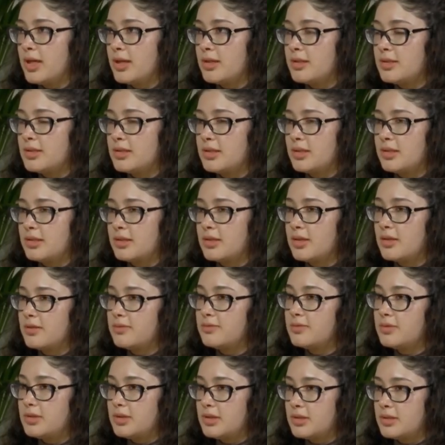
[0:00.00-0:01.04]
get their
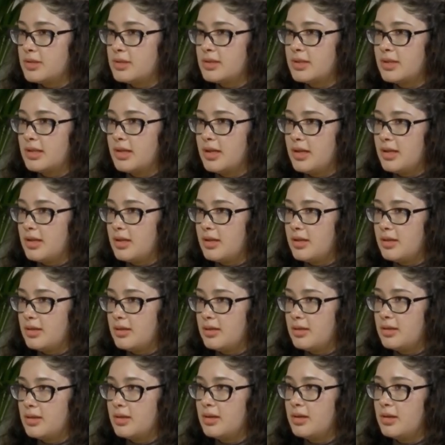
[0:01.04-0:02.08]
confidence
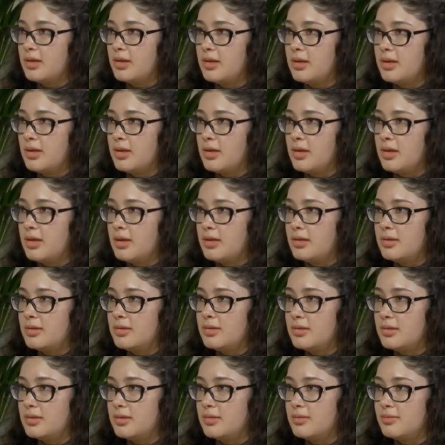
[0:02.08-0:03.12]
again,
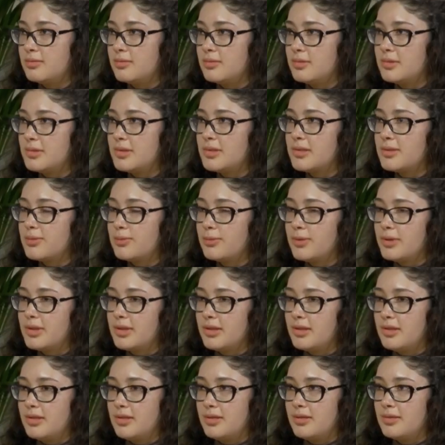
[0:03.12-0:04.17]
and it's a
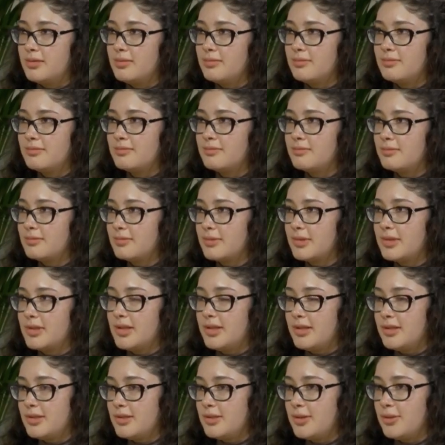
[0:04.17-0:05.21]
very
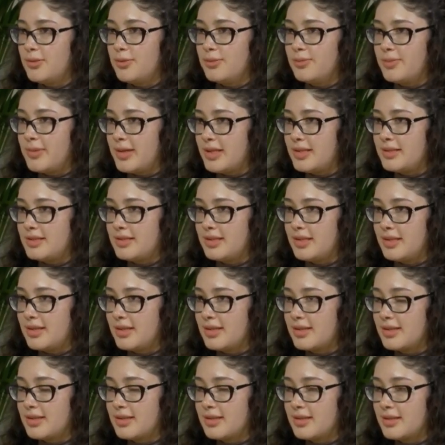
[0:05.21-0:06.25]
great job, I
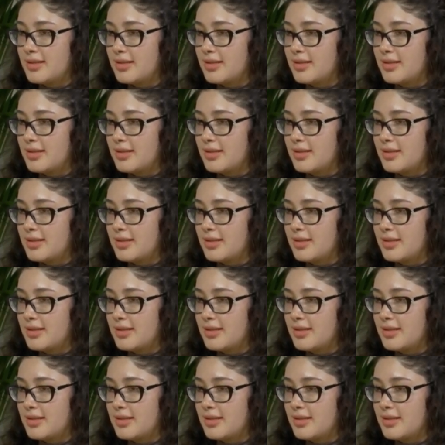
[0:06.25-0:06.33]
think.